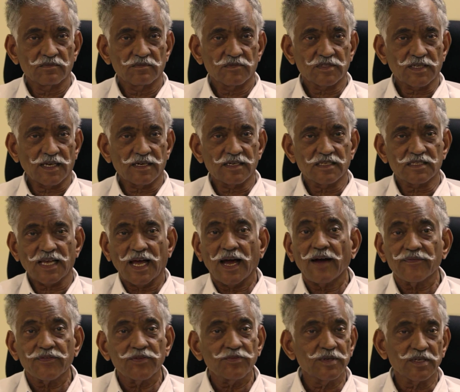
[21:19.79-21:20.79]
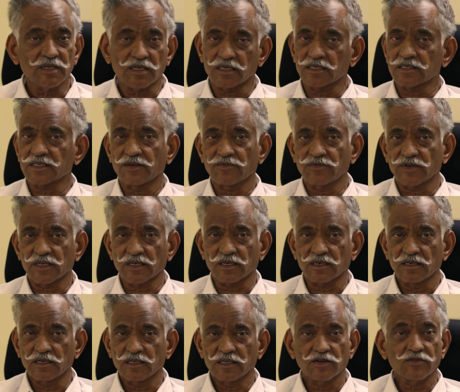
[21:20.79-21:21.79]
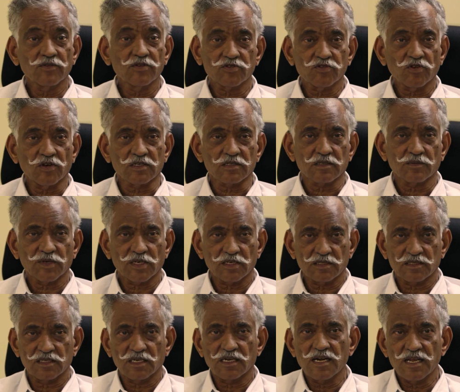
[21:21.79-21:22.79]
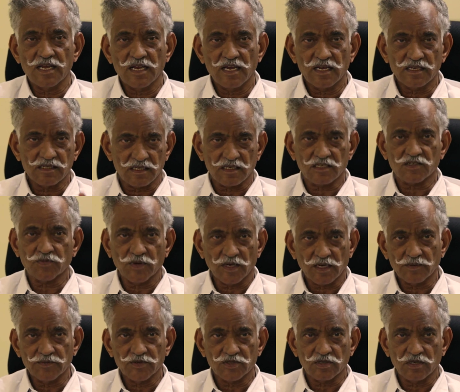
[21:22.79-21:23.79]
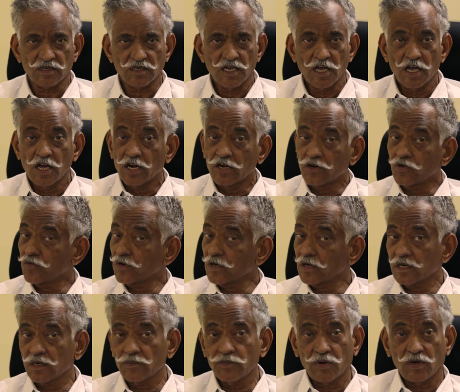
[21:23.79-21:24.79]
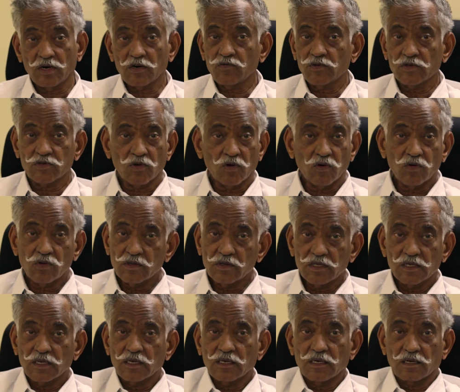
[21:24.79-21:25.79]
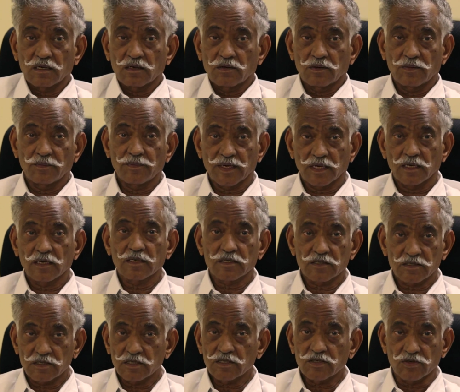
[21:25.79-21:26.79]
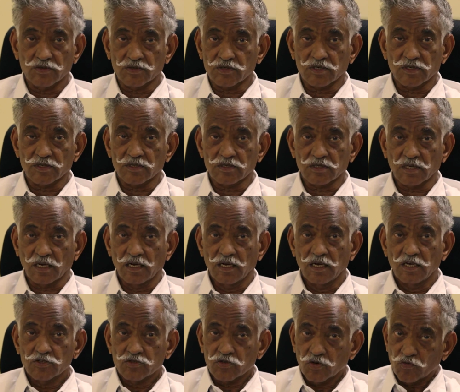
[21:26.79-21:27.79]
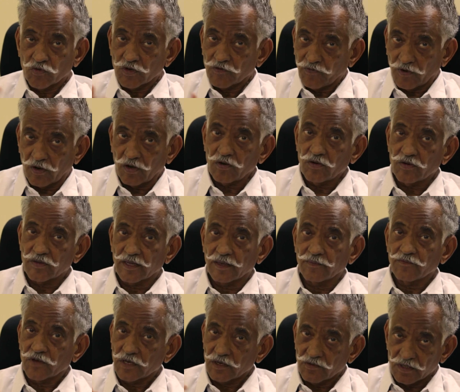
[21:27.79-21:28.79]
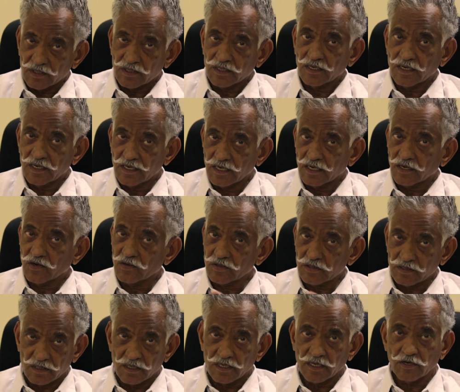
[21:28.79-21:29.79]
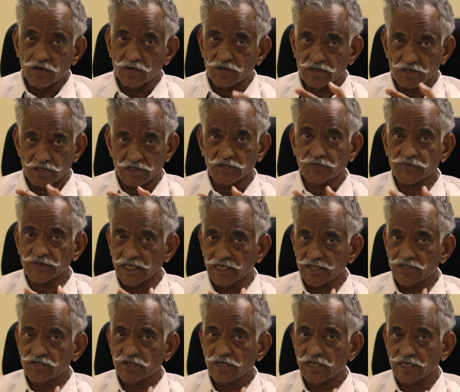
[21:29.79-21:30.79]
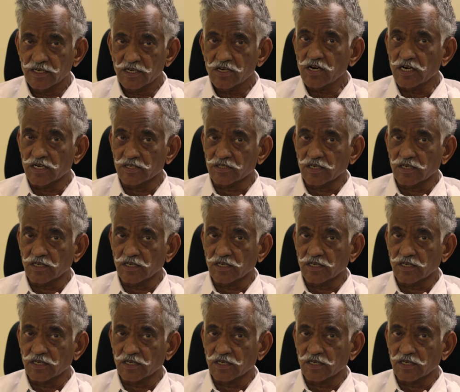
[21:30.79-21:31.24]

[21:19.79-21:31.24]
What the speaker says: Salaries have to be increased every year. They have no choice because the DA 6 pay commission. We are in par with all the big institutions. So we follow them. Whenever the DA goes, the DA goes. It's a substantial increase.